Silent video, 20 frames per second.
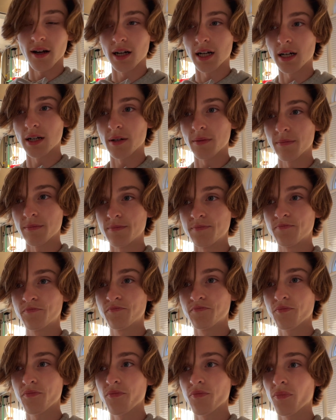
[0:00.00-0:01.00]

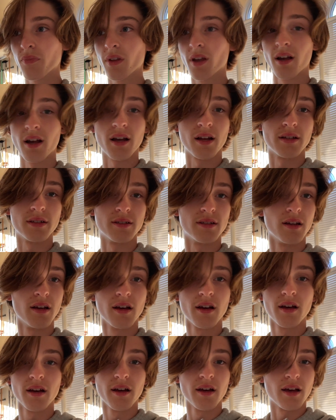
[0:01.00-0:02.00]
and
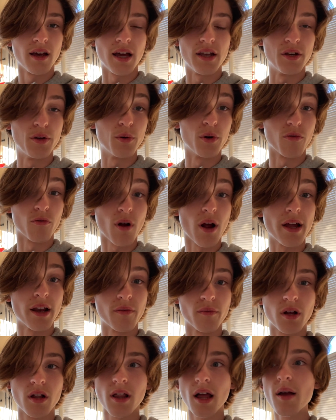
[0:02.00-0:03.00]
do it right,
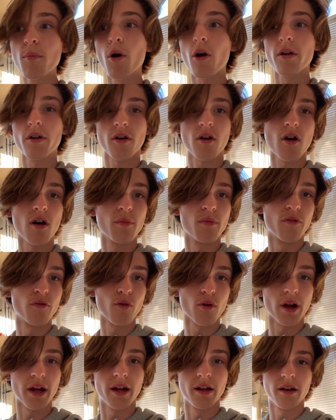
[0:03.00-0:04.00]
and clay bar your car
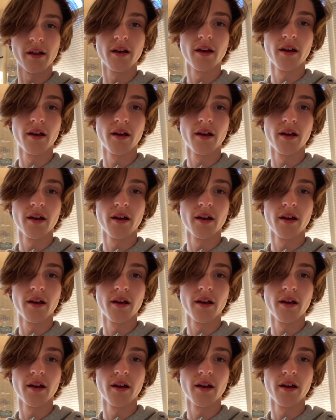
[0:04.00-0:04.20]
beforehand,